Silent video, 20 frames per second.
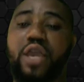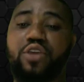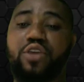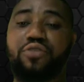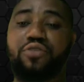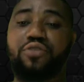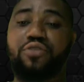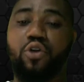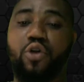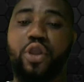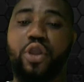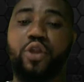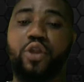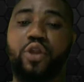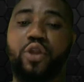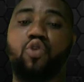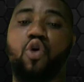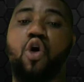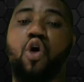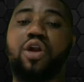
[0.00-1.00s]
Are you following?
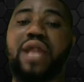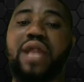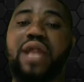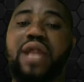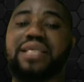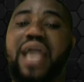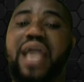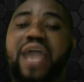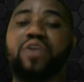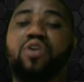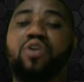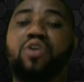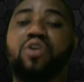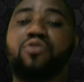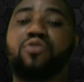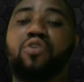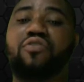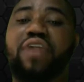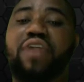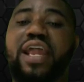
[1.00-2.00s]
We call that kind of
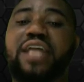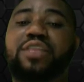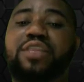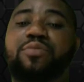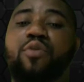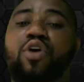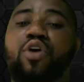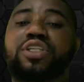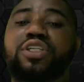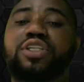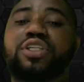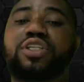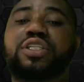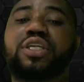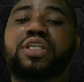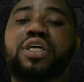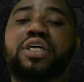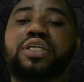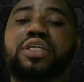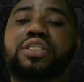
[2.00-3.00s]
covalent bonding
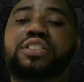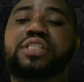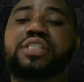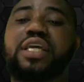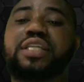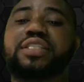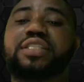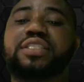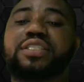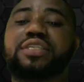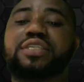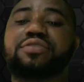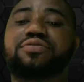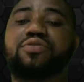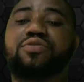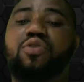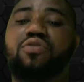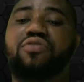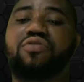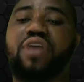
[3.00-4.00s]
dative
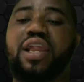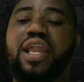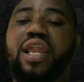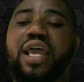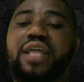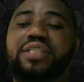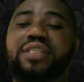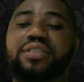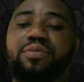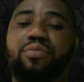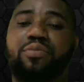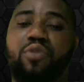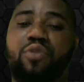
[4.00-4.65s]
covalent